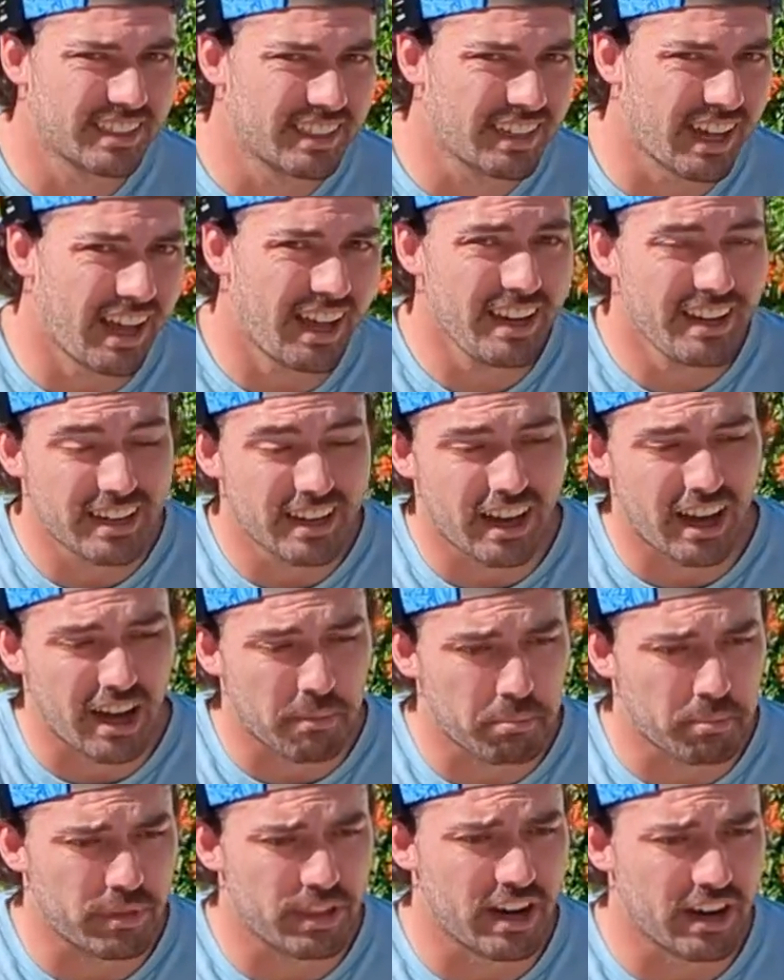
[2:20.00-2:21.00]
kind of
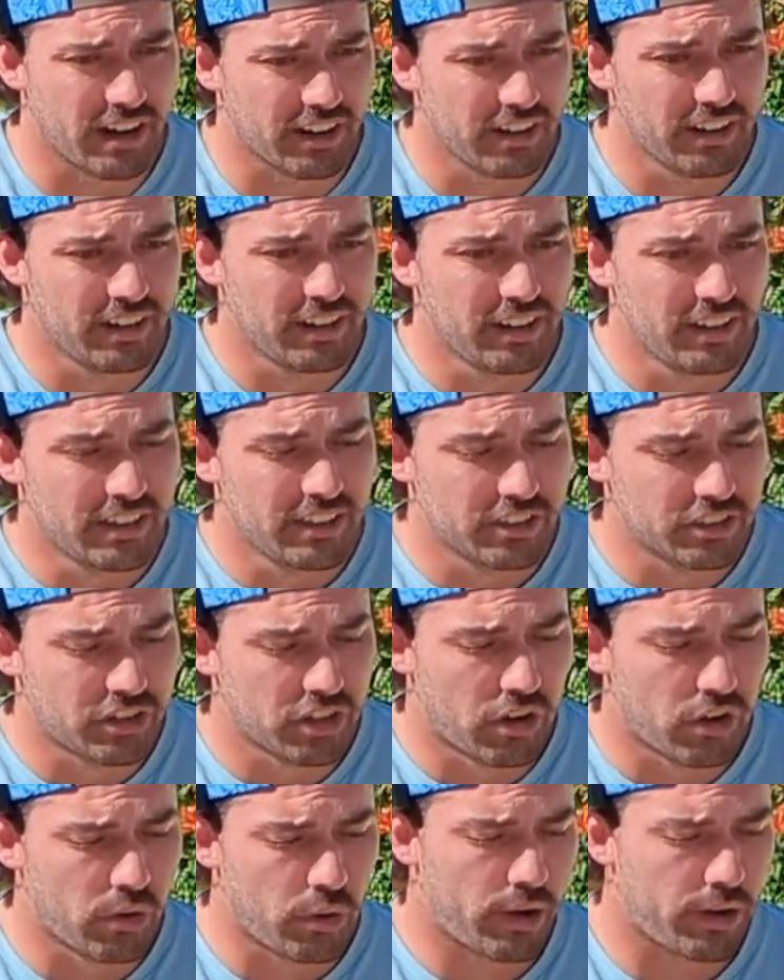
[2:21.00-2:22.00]
up there.
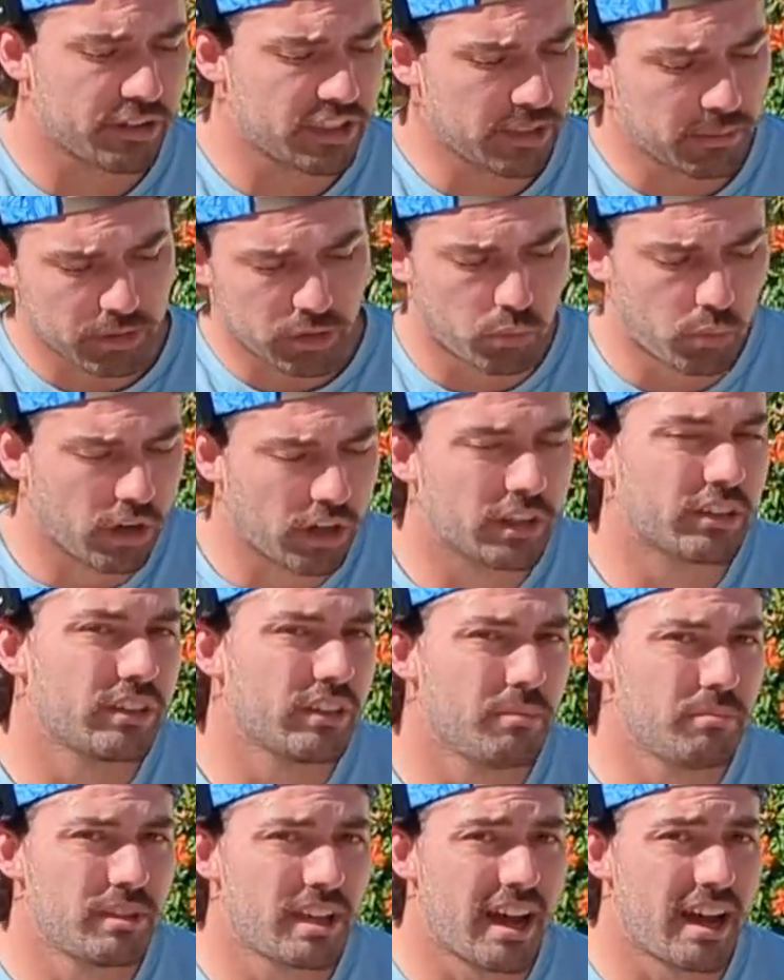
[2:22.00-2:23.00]
So I was able to work
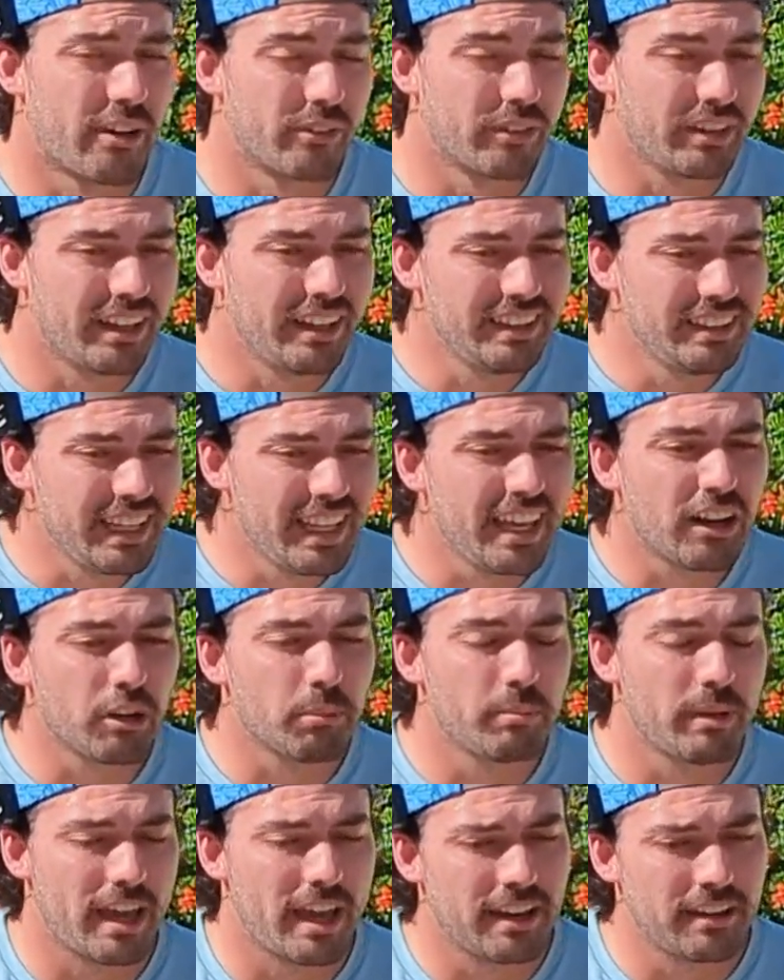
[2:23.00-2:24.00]
them down a little
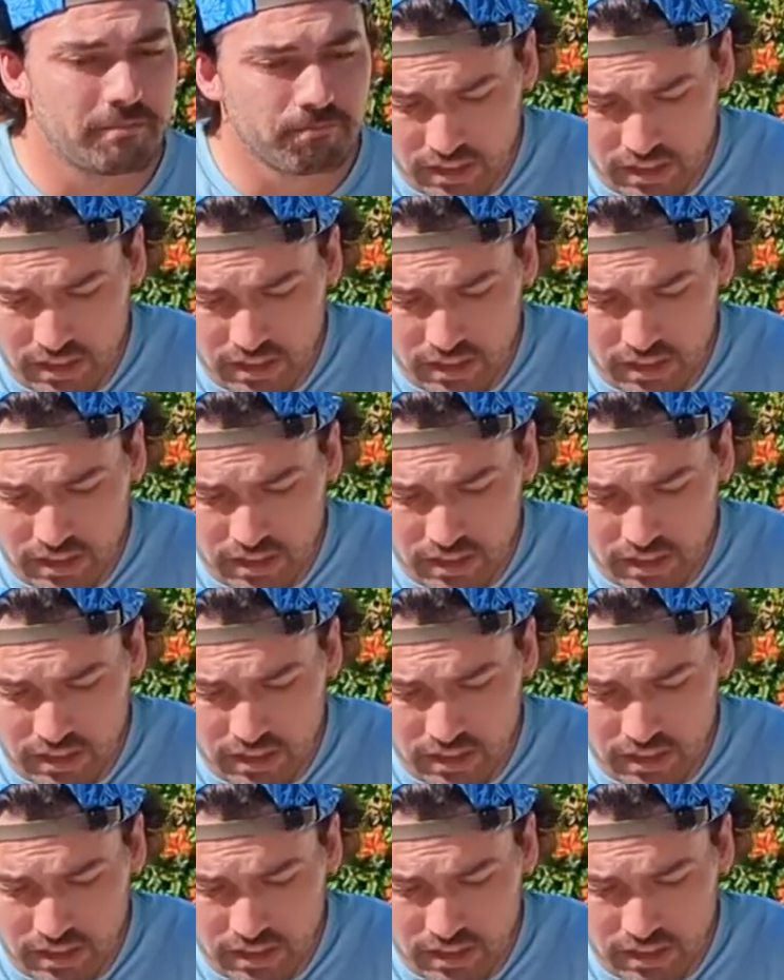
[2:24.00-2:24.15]
bit.